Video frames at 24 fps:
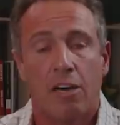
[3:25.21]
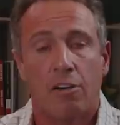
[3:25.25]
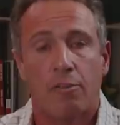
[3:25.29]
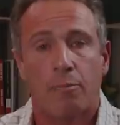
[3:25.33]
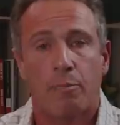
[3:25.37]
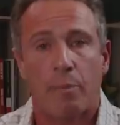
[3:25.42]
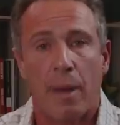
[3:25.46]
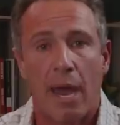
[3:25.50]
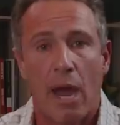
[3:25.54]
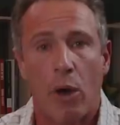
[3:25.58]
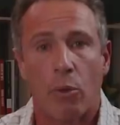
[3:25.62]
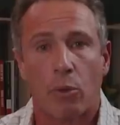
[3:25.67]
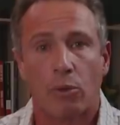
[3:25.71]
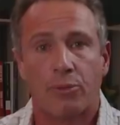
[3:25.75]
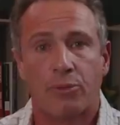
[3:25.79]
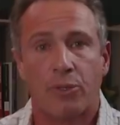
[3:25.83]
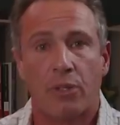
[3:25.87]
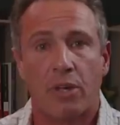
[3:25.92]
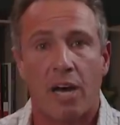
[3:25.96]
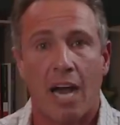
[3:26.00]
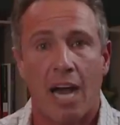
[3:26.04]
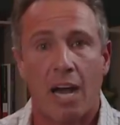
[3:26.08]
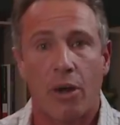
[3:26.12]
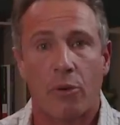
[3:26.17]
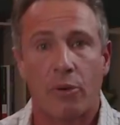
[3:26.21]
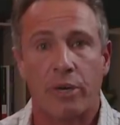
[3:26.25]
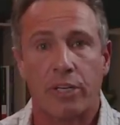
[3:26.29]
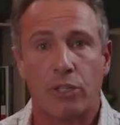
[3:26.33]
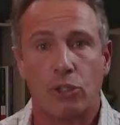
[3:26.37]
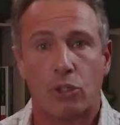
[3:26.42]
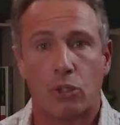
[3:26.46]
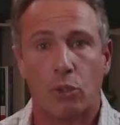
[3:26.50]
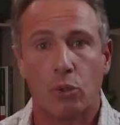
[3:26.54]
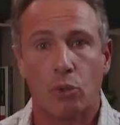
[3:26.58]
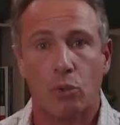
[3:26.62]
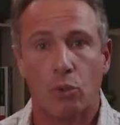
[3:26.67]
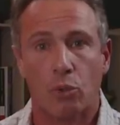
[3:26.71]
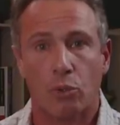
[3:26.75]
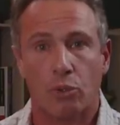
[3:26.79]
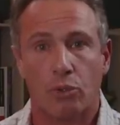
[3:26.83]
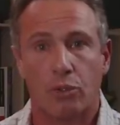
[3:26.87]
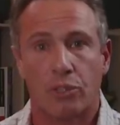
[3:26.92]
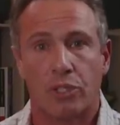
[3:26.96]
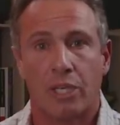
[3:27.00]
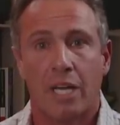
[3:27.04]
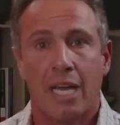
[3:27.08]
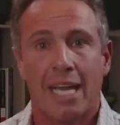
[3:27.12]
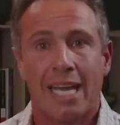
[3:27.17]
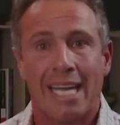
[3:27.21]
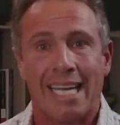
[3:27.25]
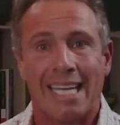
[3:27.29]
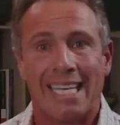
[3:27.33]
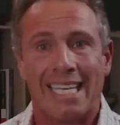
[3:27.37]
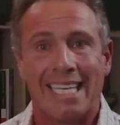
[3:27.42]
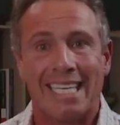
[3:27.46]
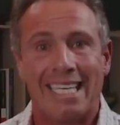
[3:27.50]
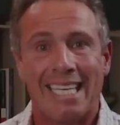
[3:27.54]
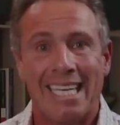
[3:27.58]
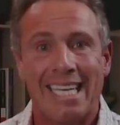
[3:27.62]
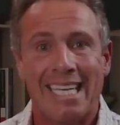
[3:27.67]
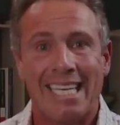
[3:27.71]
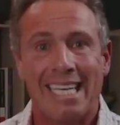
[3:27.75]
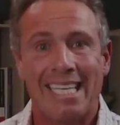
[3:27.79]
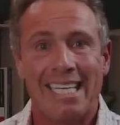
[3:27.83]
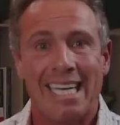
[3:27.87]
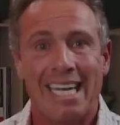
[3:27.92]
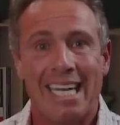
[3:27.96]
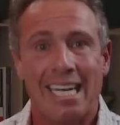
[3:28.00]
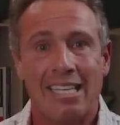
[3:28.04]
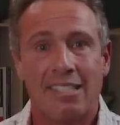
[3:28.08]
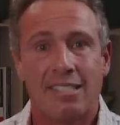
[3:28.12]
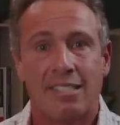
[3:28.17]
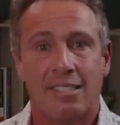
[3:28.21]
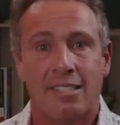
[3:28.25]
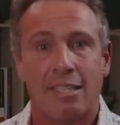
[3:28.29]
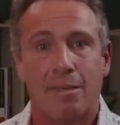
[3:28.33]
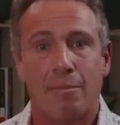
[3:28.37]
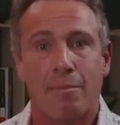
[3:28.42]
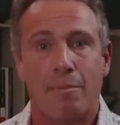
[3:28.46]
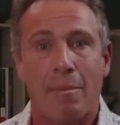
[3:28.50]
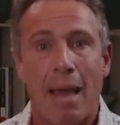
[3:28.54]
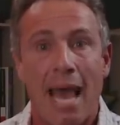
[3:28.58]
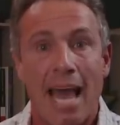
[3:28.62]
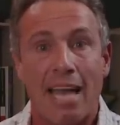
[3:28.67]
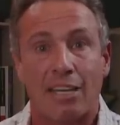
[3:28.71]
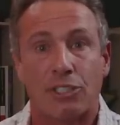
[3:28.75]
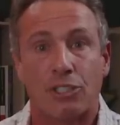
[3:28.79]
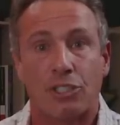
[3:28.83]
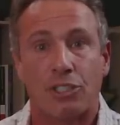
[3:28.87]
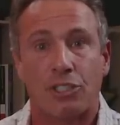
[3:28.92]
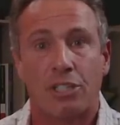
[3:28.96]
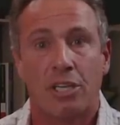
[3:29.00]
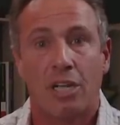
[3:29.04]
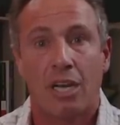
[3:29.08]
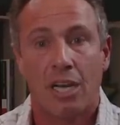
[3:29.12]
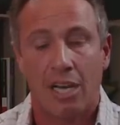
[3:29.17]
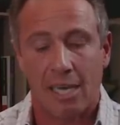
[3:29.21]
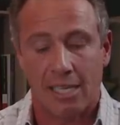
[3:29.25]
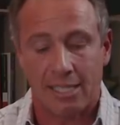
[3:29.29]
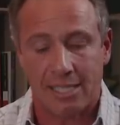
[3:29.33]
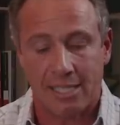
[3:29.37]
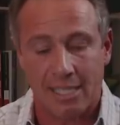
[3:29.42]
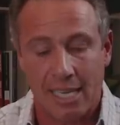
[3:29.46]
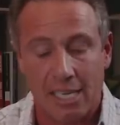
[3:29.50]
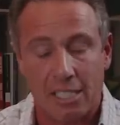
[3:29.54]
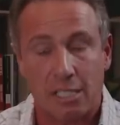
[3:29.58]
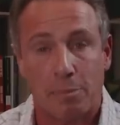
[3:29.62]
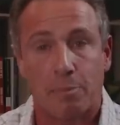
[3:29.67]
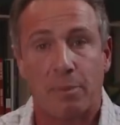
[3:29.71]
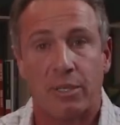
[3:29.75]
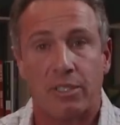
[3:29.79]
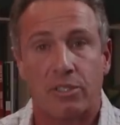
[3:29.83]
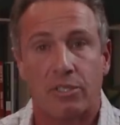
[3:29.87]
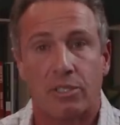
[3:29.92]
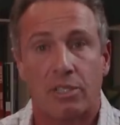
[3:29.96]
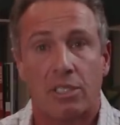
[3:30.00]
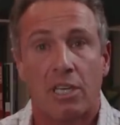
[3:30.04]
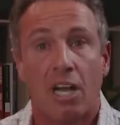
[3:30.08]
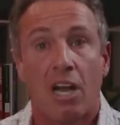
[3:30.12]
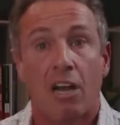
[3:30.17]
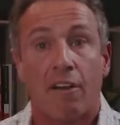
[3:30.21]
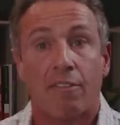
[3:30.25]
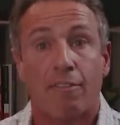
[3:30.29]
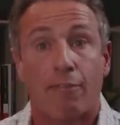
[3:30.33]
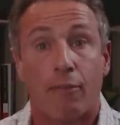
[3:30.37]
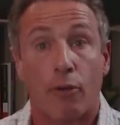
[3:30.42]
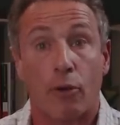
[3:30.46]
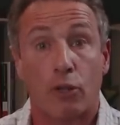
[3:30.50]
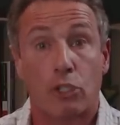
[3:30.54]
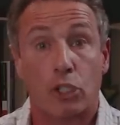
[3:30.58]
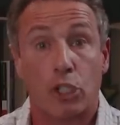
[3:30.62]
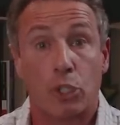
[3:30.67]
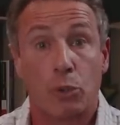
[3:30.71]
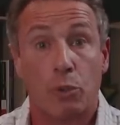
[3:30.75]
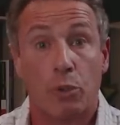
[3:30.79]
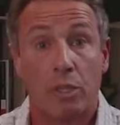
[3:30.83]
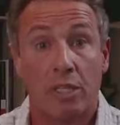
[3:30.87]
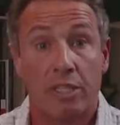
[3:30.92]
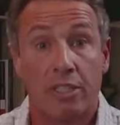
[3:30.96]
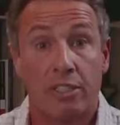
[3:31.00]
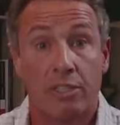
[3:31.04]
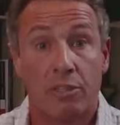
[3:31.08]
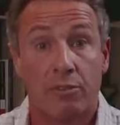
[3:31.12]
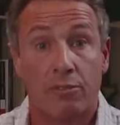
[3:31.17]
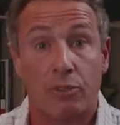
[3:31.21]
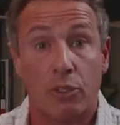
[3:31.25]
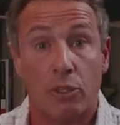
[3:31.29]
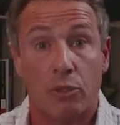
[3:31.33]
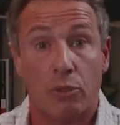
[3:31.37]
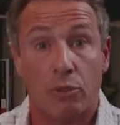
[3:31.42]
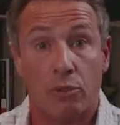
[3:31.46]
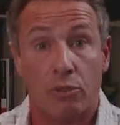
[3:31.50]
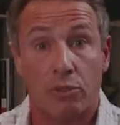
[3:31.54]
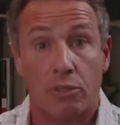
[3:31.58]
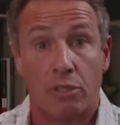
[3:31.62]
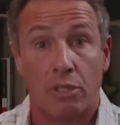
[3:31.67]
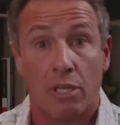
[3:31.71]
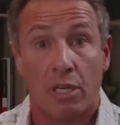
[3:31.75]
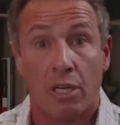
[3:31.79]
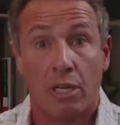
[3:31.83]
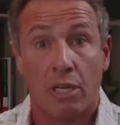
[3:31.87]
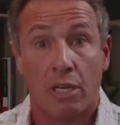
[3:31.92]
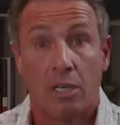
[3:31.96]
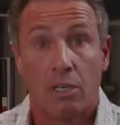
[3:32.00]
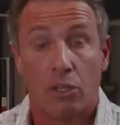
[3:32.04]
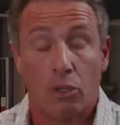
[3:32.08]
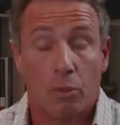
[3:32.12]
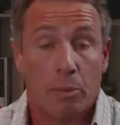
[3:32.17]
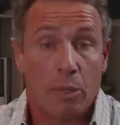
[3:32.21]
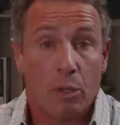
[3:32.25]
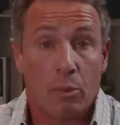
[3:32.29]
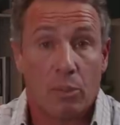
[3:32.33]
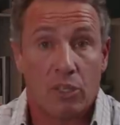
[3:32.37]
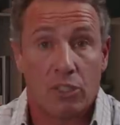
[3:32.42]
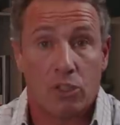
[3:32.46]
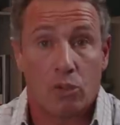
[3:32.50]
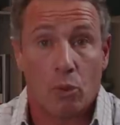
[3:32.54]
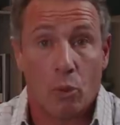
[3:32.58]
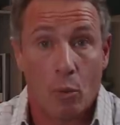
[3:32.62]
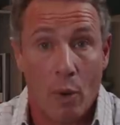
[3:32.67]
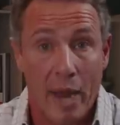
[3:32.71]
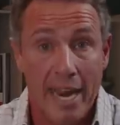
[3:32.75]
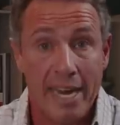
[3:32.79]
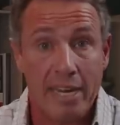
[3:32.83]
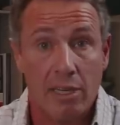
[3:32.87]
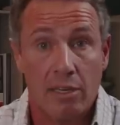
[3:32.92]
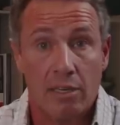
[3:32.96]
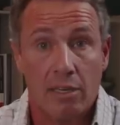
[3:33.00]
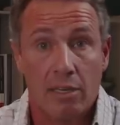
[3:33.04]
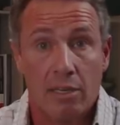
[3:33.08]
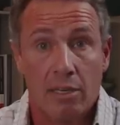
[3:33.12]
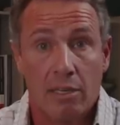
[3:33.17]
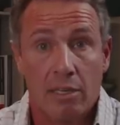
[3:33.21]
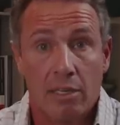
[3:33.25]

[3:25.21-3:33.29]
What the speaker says: of powerful hiring tools. Indeed Instant Match, assessments, virtual interviews. Nobody wants to wait.